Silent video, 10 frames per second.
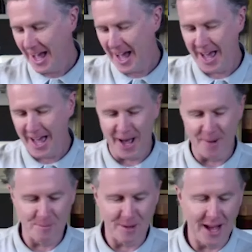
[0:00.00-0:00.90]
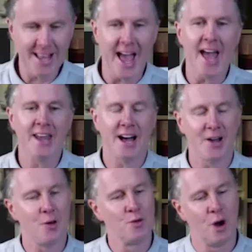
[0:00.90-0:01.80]
Again, I
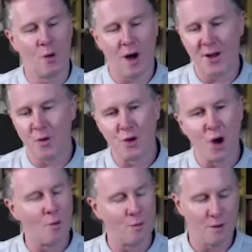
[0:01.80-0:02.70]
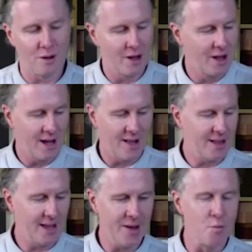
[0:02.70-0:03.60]
don't know
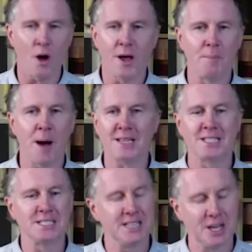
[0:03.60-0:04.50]
in what capacity